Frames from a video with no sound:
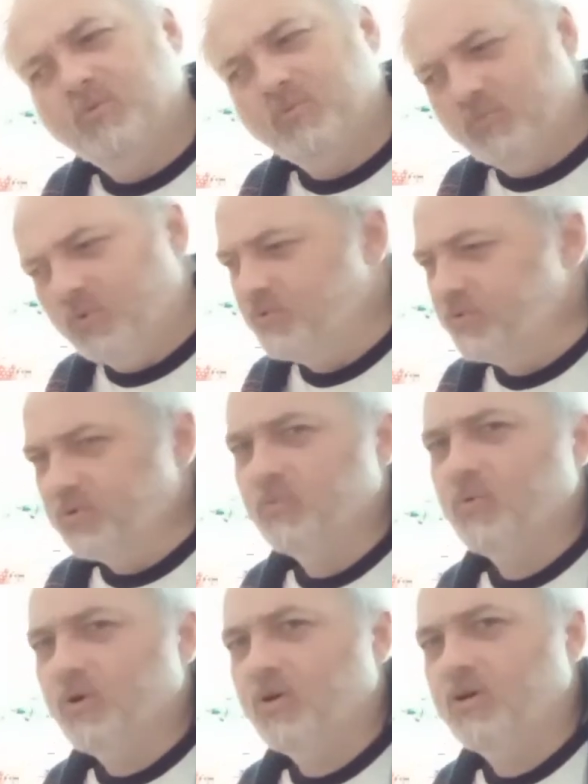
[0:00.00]
wonder
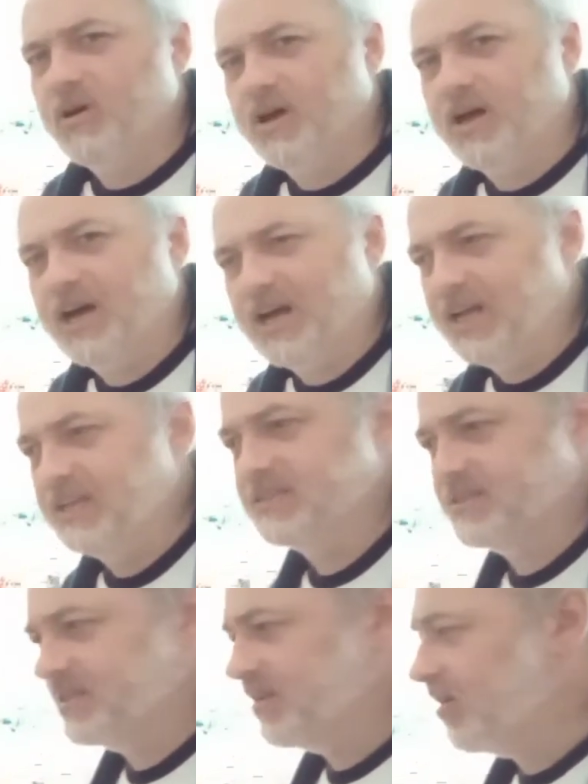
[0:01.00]
what,
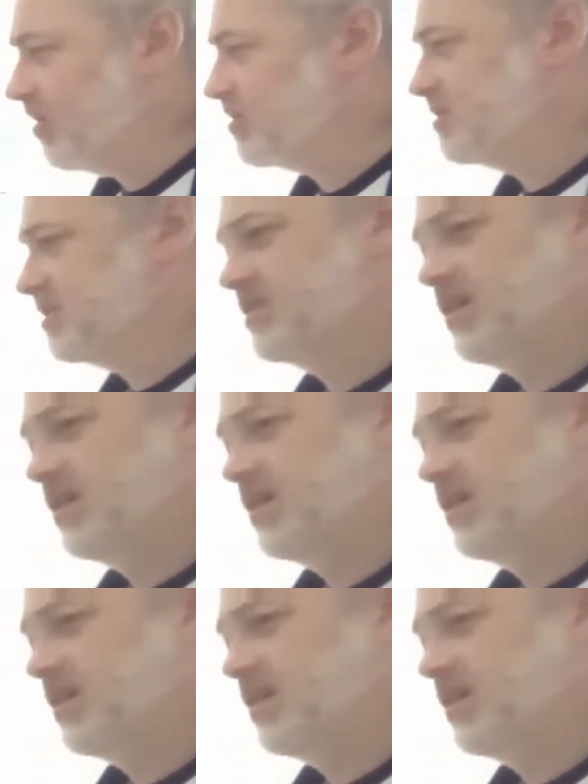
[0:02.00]
as an artist,